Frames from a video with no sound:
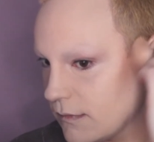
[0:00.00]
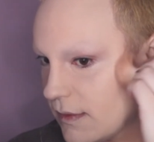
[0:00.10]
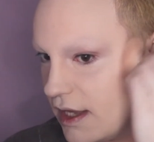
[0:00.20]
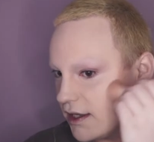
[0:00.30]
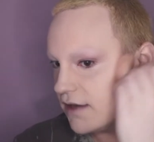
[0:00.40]

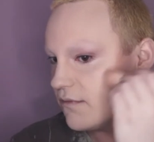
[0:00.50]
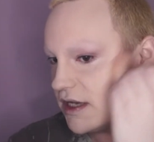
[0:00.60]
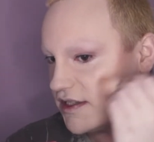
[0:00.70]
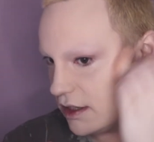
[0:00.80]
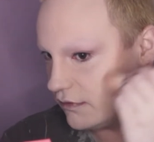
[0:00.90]
And give
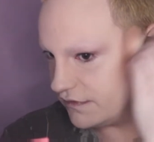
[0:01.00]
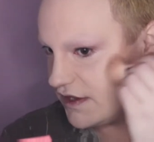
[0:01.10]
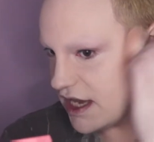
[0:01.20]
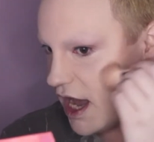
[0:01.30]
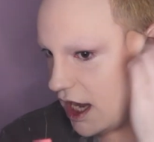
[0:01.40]
myself the
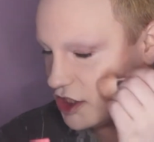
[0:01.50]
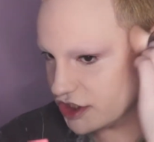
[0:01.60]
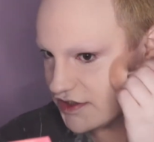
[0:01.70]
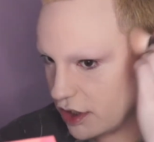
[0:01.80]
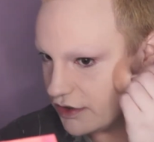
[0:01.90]

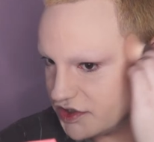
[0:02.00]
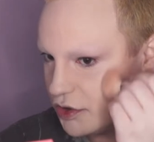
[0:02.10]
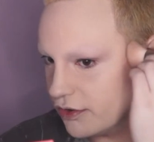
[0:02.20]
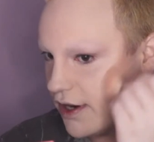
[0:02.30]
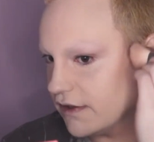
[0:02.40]
harshest
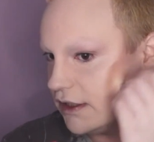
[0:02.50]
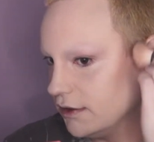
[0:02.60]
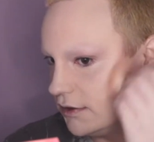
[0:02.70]
contour ever.